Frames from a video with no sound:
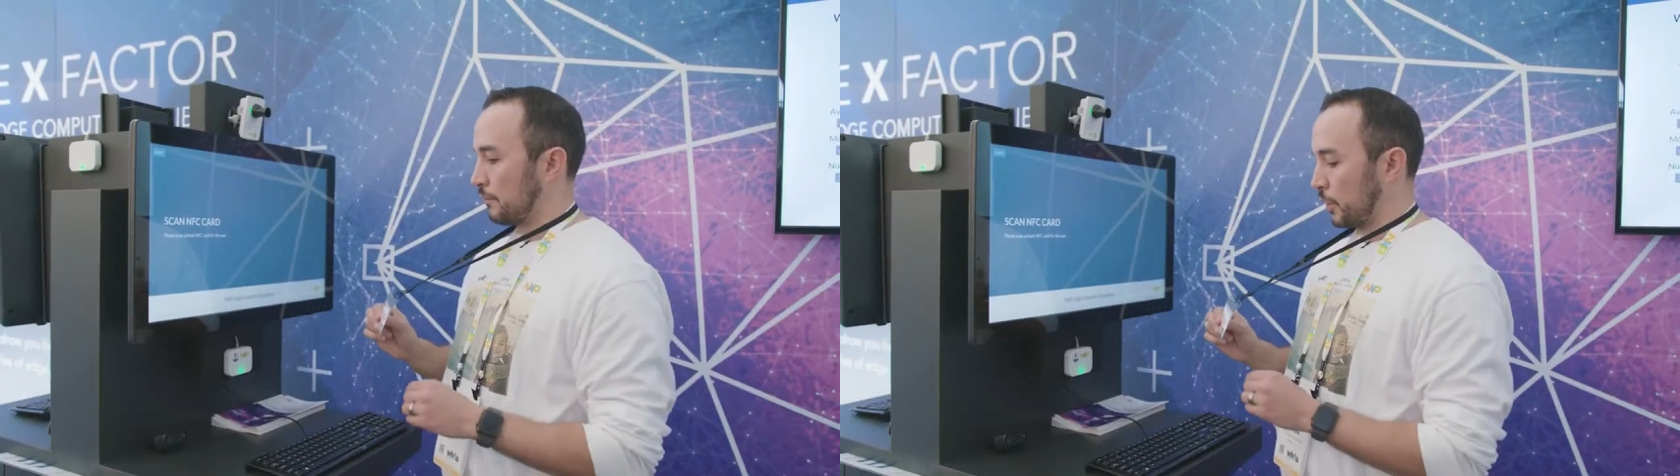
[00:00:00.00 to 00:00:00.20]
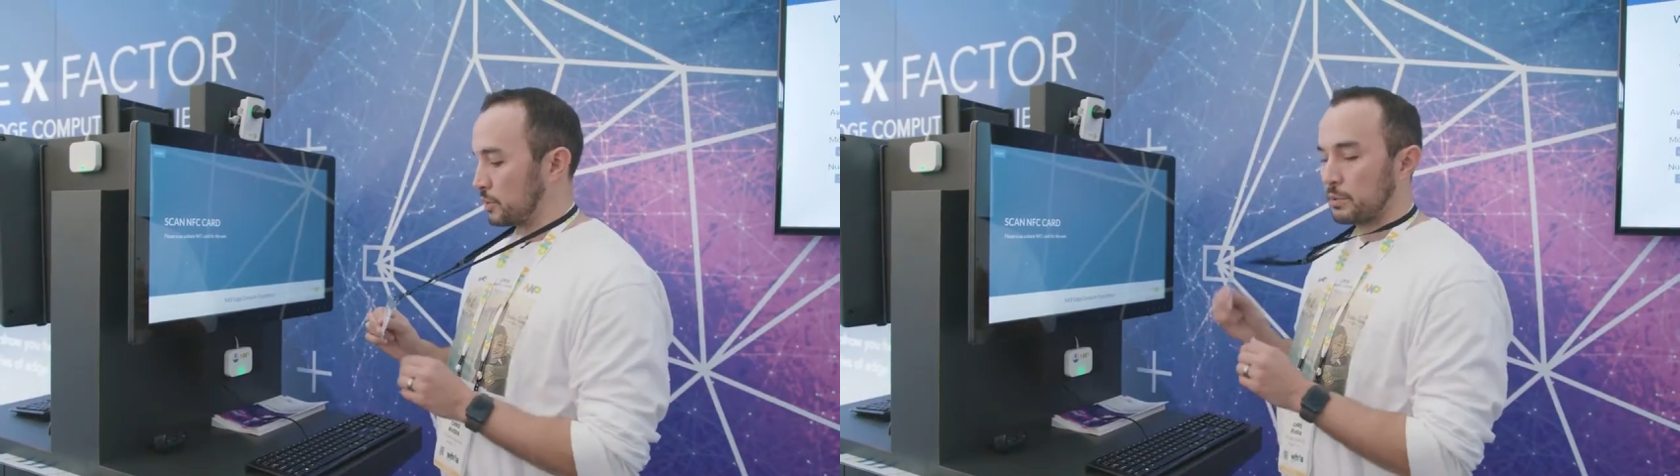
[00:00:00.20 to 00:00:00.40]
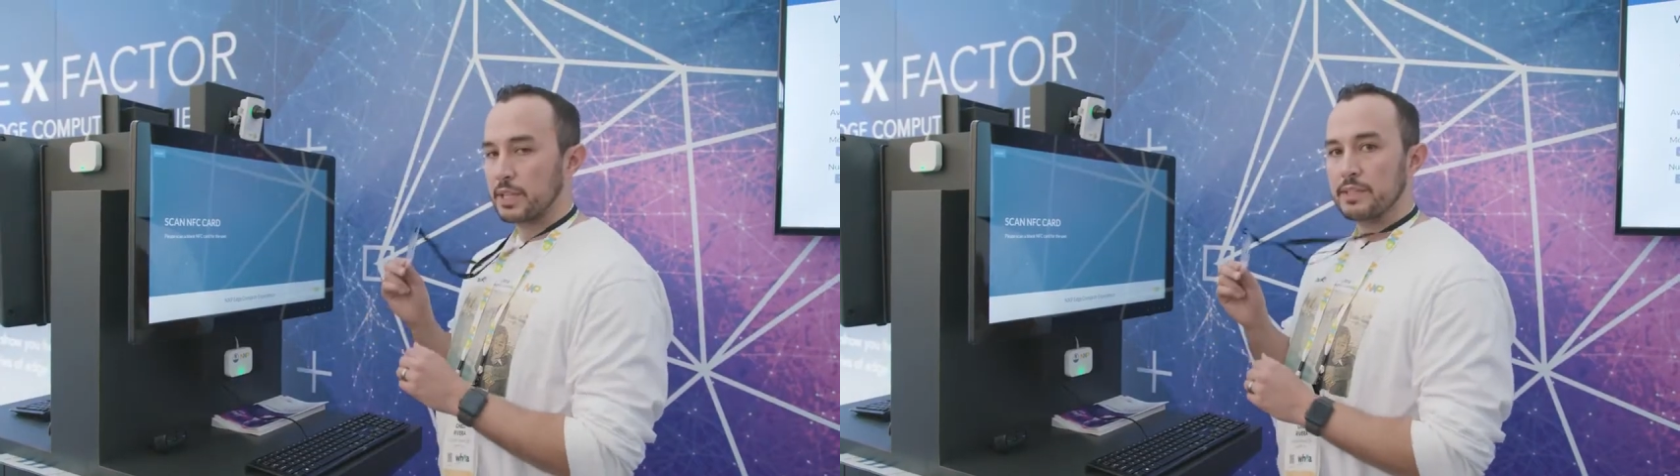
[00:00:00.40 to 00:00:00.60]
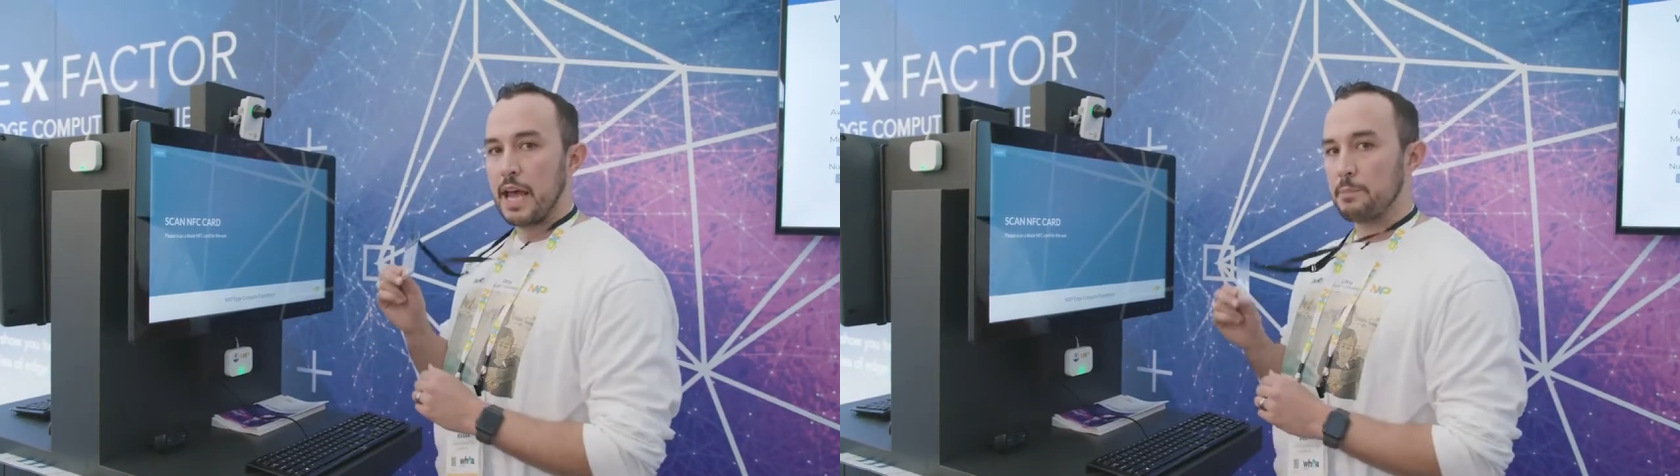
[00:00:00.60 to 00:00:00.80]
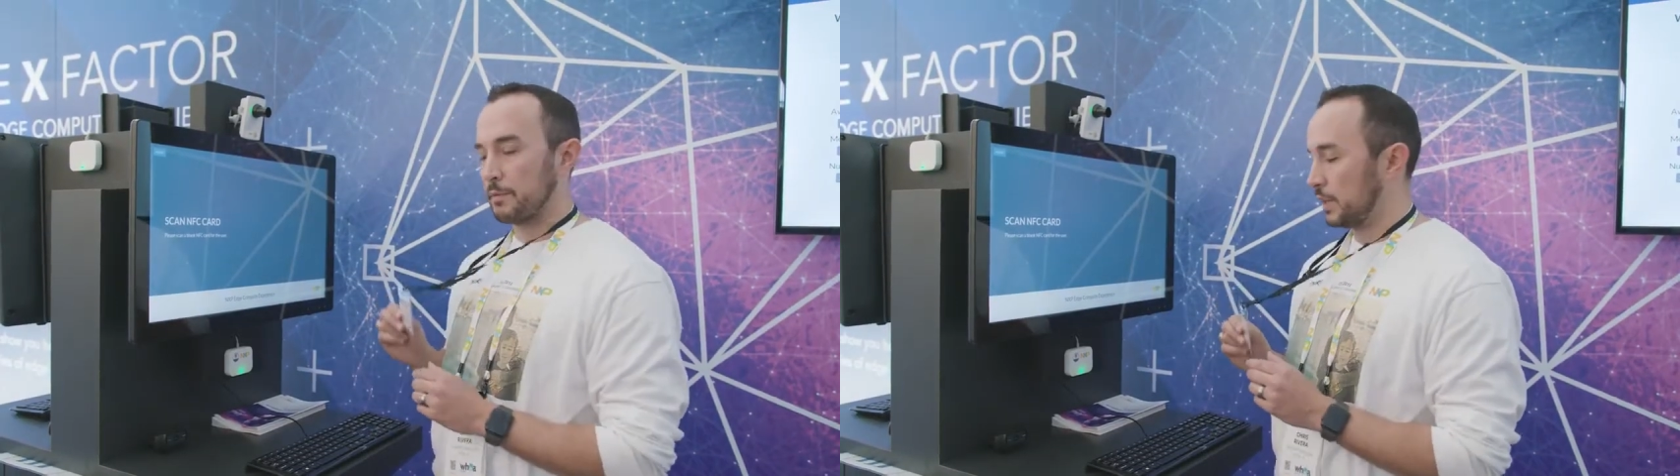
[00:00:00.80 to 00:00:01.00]
First with the
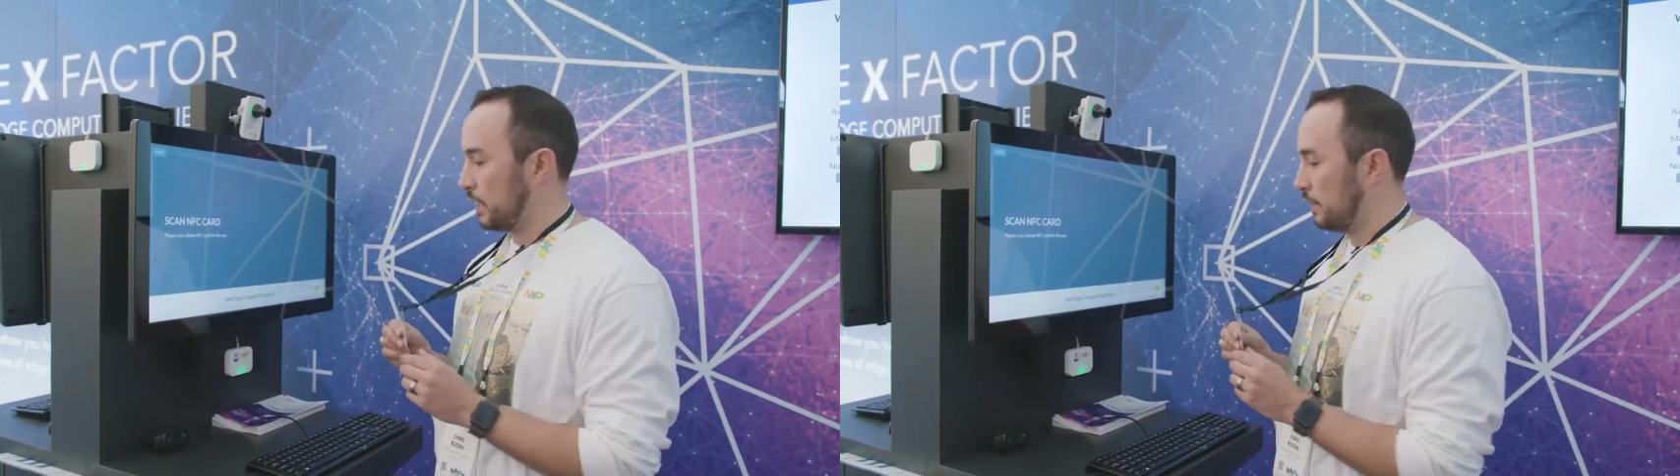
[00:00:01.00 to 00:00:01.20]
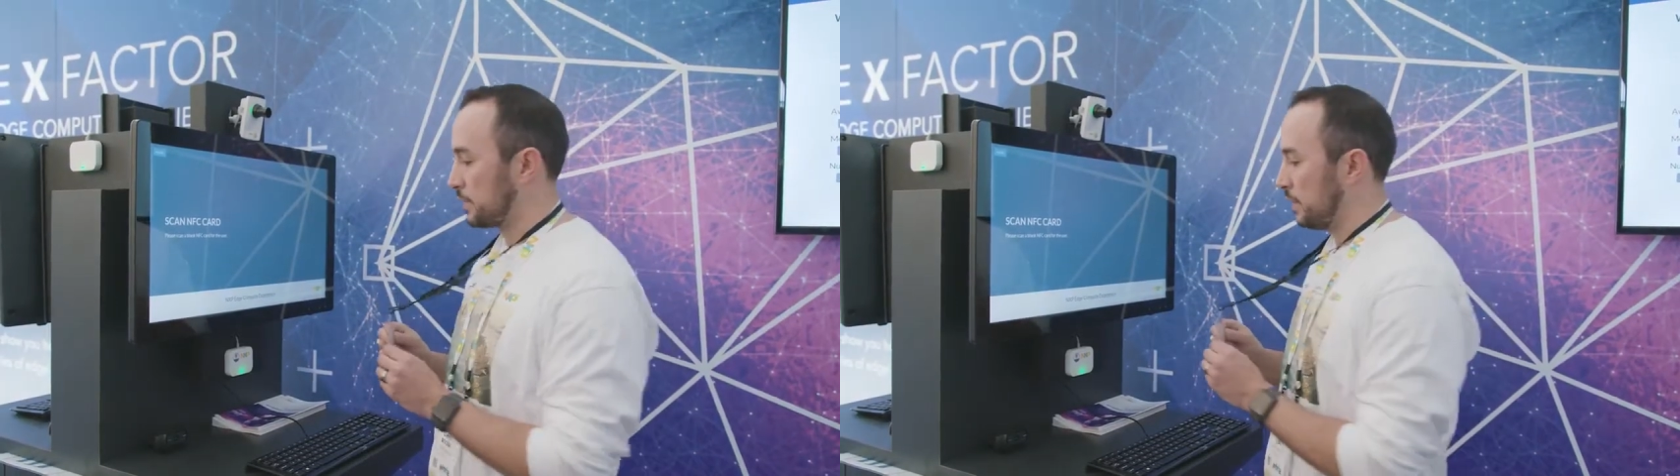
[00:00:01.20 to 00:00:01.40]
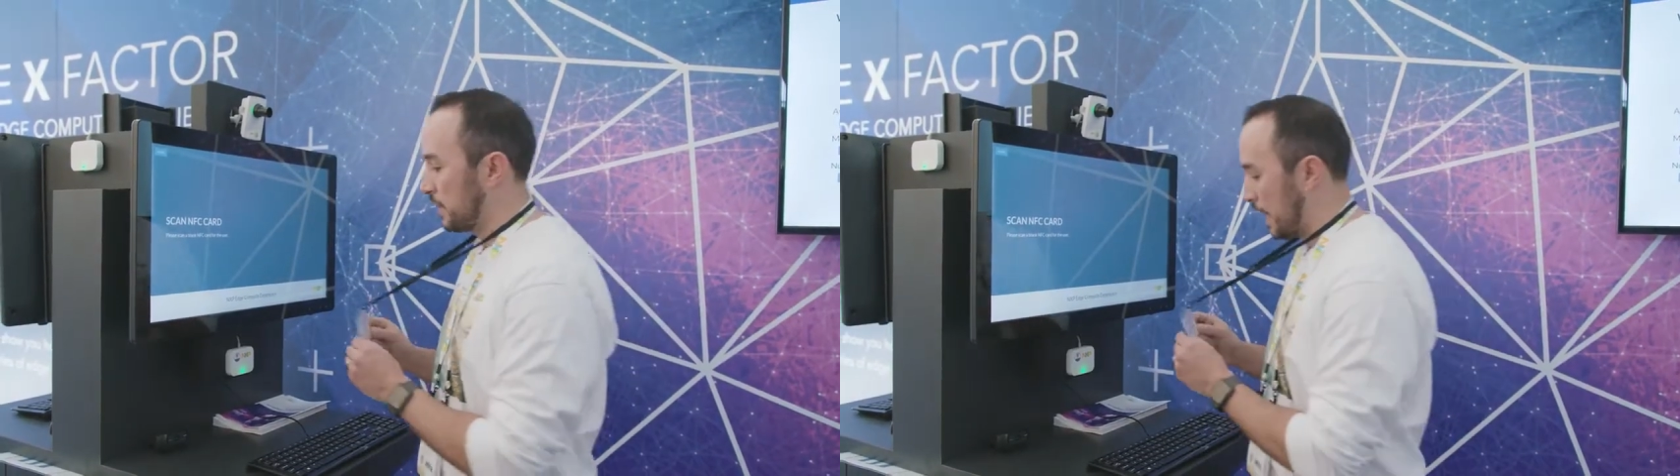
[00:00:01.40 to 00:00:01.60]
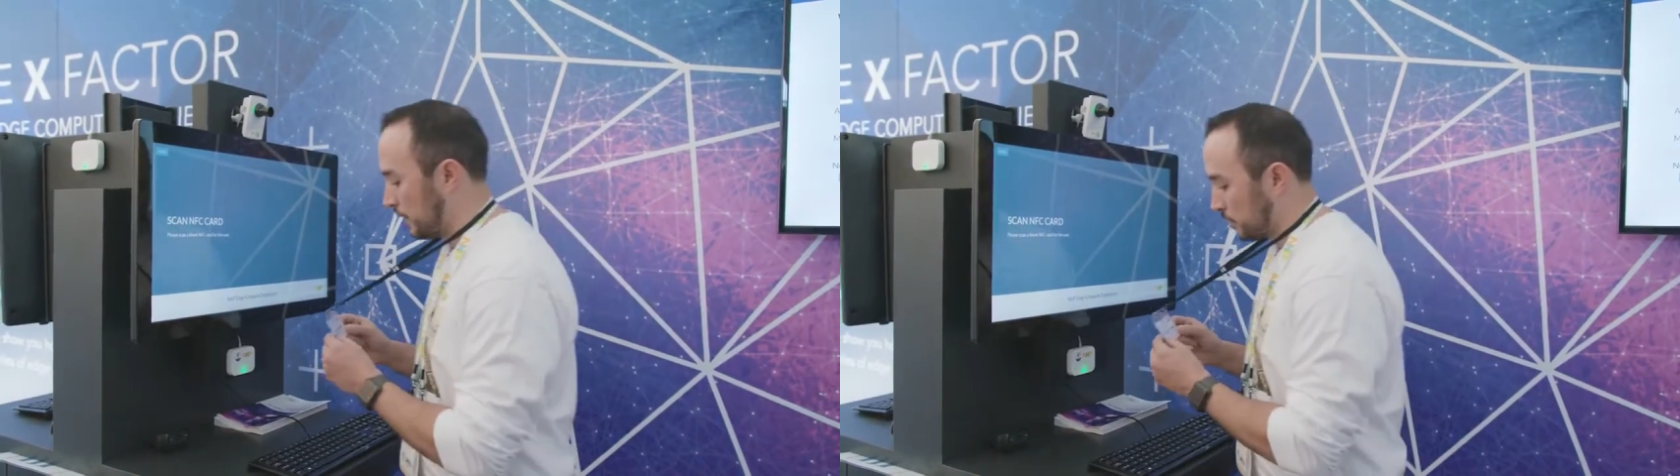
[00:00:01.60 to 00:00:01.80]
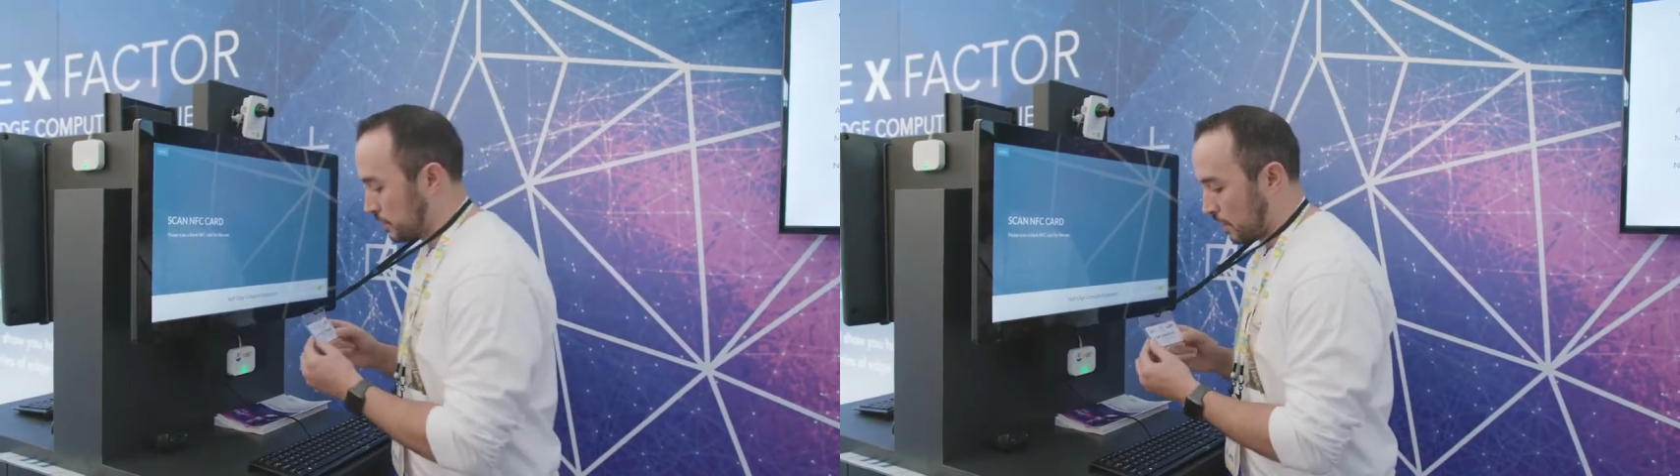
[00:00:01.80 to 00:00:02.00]
tap of an NFC
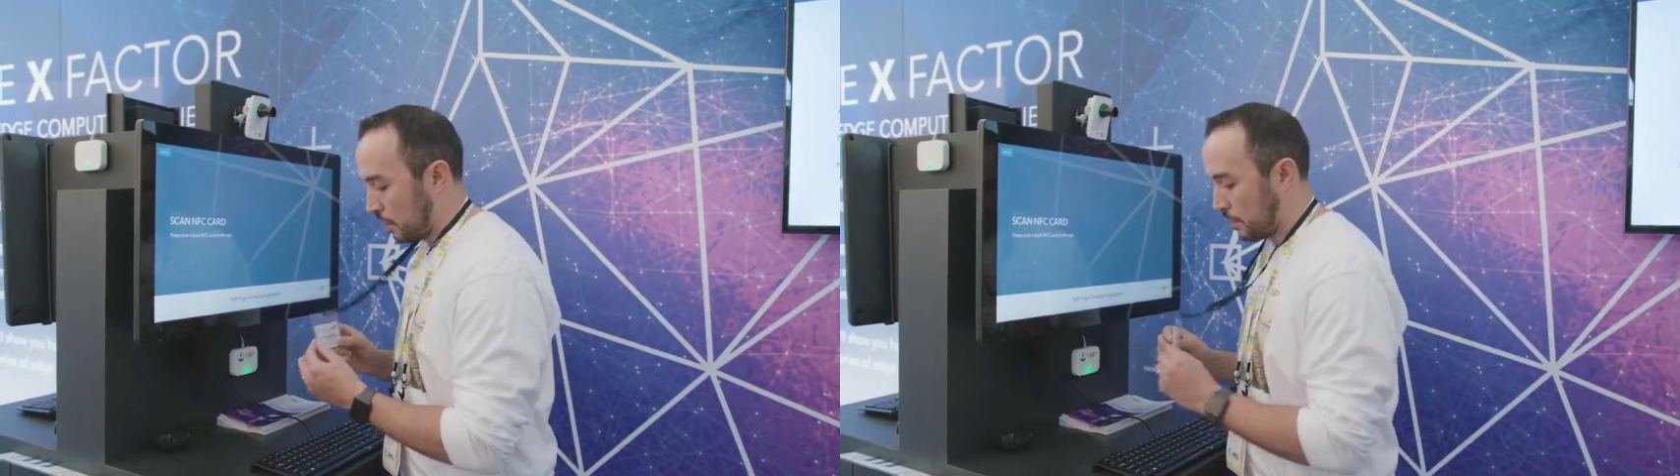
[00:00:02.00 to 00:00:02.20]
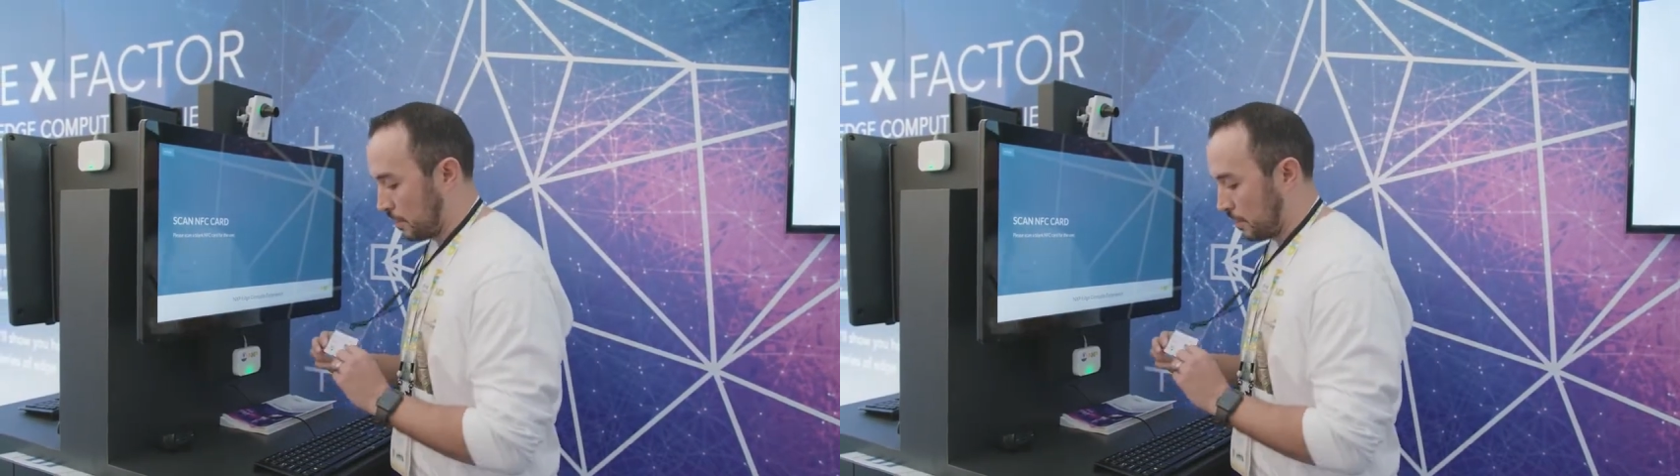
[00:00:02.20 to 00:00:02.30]
tag using our,